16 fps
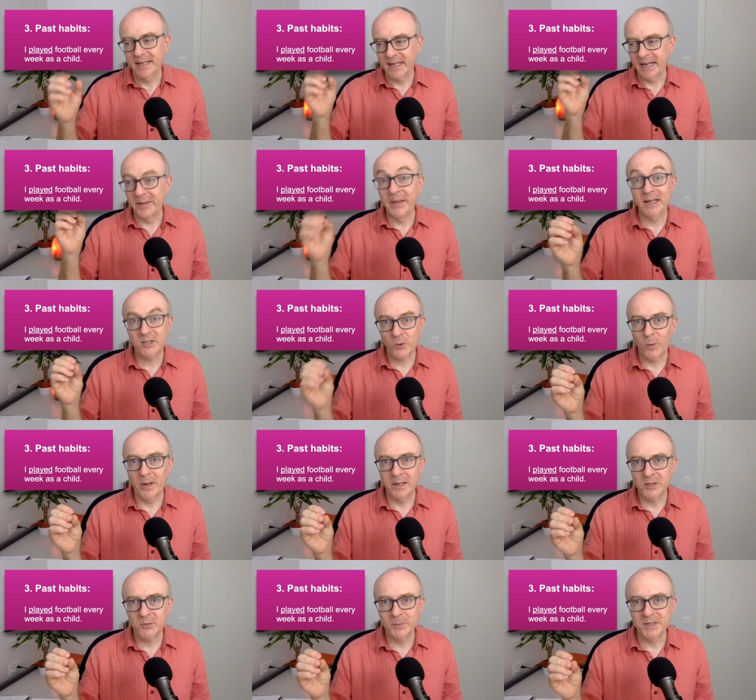And that's
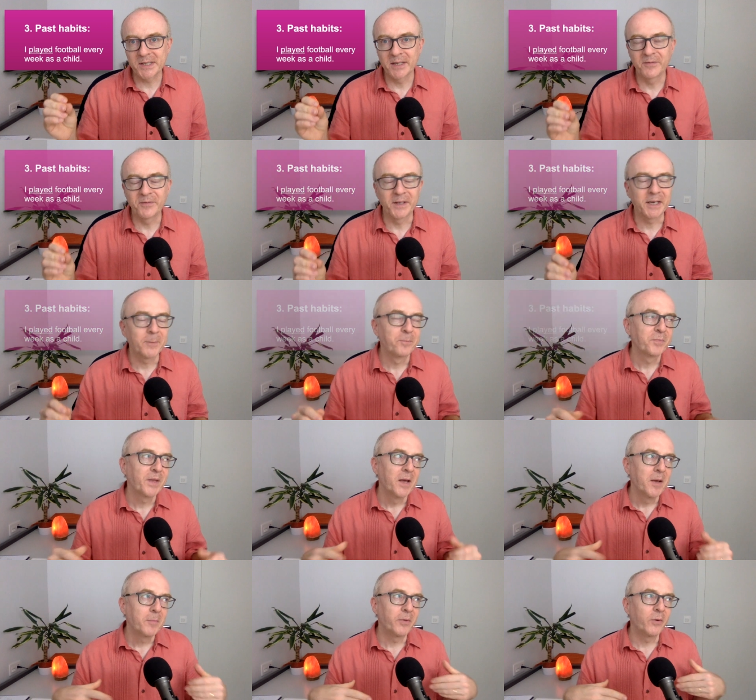quite specific.
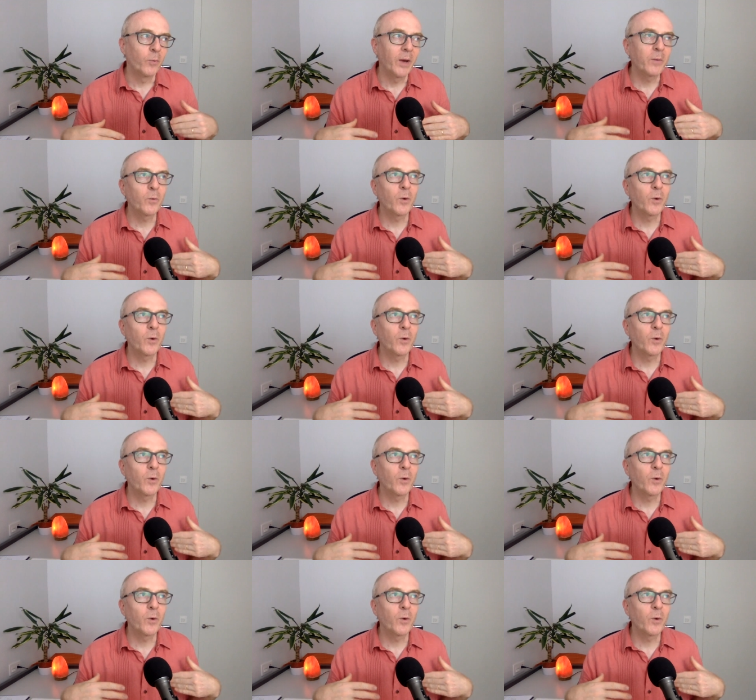But when